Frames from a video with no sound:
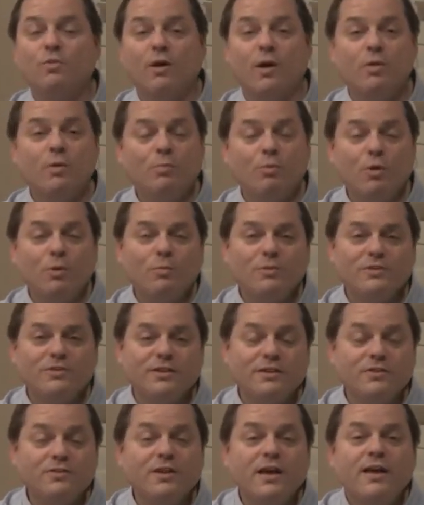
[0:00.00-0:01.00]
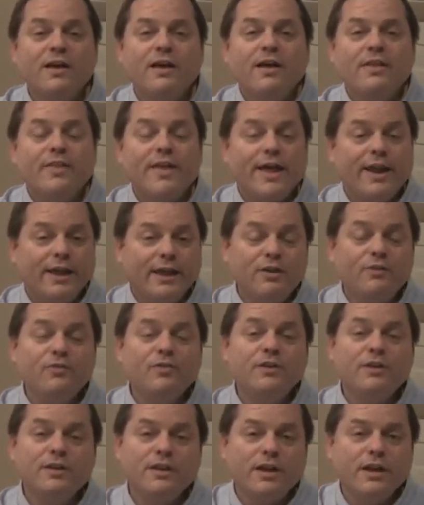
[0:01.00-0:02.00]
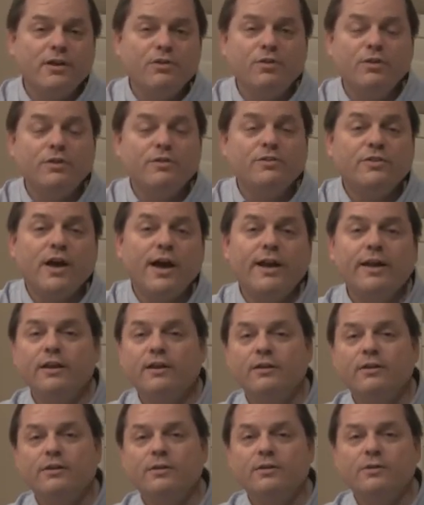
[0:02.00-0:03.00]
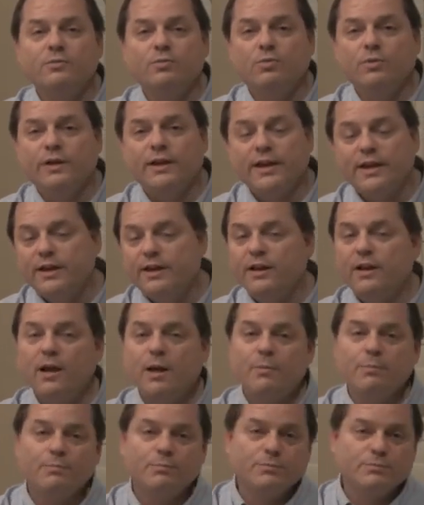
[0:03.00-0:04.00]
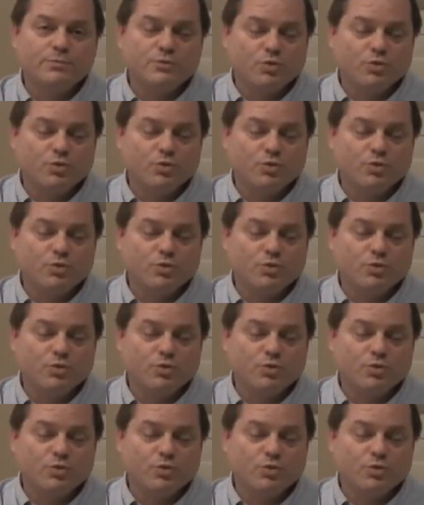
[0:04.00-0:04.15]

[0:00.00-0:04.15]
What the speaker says: Well, the purpose is that if indeed you decided to heat it up,